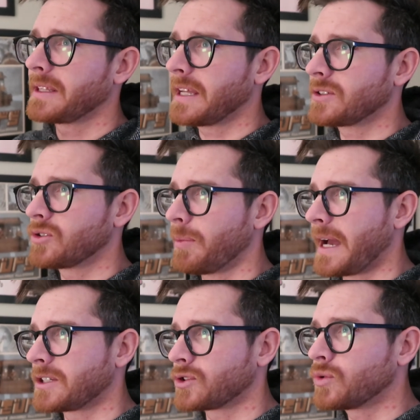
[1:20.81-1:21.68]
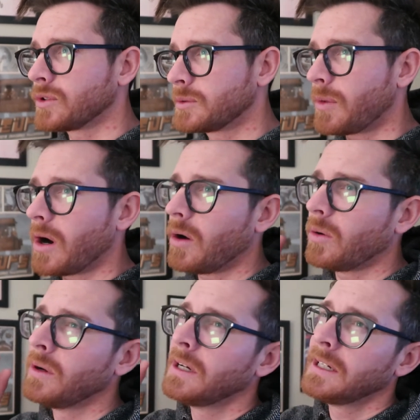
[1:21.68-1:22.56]
The kids go back to school
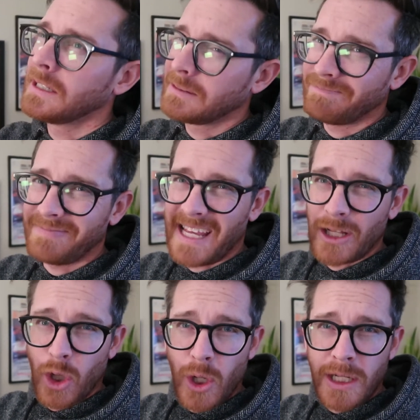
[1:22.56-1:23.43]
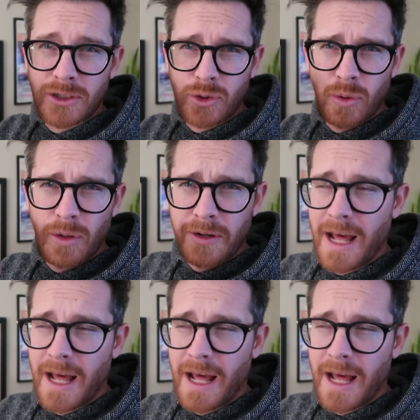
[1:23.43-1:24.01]
tomorrow, e-learning school.